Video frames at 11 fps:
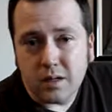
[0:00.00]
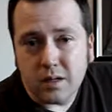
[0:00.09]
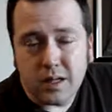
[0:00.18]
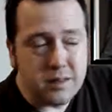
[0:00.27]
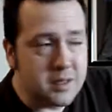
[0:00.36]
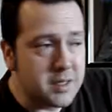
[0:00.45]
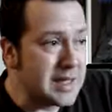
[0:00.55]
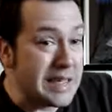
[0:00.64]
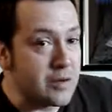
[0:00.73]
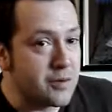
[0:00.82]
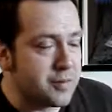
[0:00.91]
in the
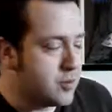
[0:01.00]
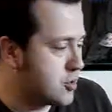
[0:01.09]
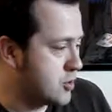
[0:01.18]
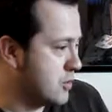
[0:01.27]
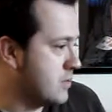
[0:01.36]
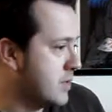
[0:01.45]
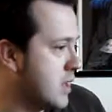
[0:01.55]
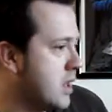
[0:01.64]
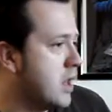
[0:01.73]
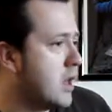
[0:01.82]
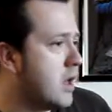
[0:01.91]
near future.
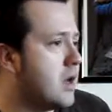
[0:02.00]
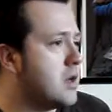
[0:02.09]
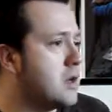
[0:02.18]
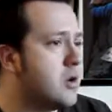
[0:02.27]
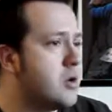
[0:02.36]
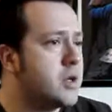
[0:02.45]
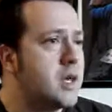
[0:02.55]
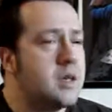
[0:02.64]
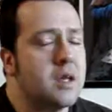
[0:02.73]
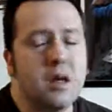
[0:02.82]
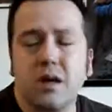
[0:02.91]

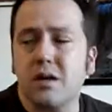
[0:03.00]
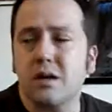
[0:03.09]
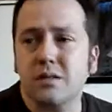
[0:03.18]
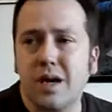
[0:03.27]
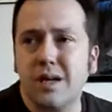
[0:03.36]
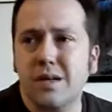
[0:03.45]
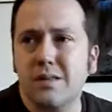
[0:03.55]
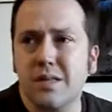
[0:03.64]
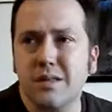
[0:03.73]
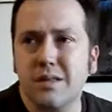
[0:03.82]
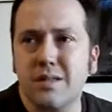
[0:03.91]
I
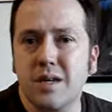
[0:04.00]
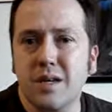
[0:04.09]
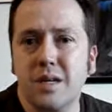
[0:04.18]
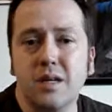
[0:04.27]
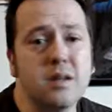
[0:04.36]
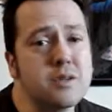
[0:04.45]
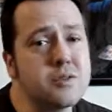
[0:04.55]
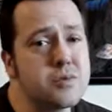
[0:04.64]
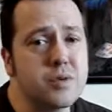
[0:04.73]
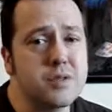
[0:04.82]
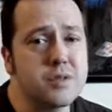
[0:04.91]
think that's kind of it. I
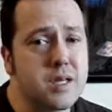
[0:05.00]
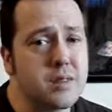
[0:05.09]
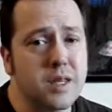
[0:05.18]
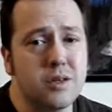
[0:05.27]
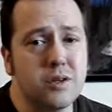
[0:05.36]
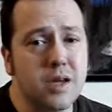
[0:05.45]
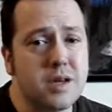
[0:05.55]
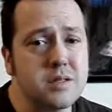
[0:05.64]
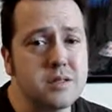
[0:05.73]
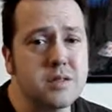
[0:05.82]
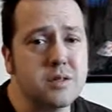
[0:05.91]
just want to say thank you,
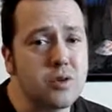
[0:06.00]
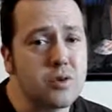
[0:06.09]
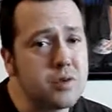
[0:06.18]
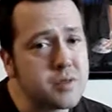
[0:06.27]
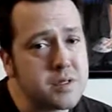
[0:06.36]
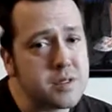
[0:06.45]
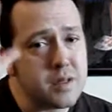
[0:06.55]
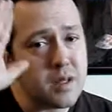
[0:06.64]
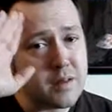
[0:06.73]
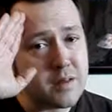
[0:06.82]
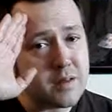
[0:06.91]
guys and girls.
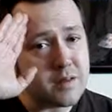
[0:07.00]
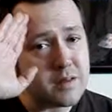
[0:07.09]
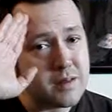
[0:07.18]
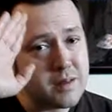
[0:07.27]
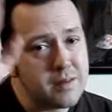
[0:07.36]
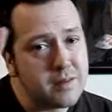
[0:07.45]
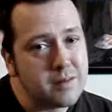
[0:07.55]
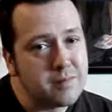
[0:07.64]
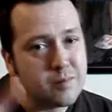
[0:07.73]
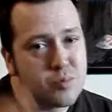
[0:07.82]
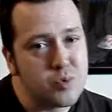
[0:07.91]

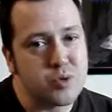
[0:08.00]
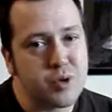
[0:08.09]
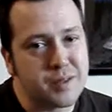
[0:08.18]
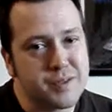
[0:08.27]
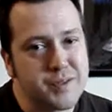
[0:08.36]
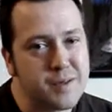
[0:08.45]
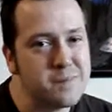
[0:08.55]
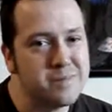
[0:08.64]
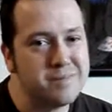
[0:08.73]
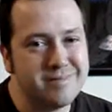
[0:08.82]
Push the button, Lindsay.